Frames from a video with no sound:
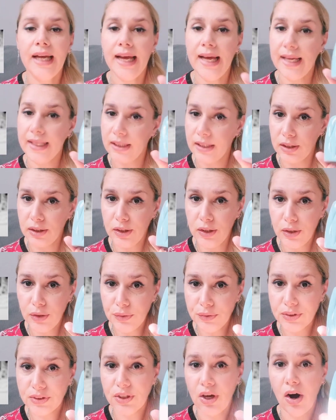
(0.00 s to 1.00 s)
and the
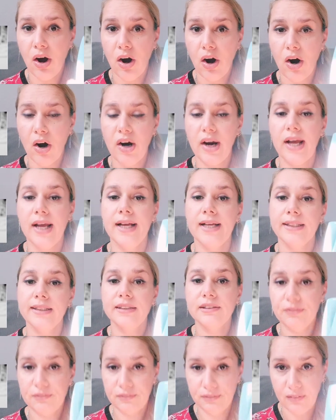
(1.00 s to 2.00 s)
notes are as
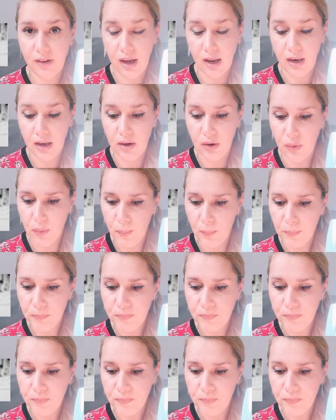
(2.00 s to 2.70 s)
follow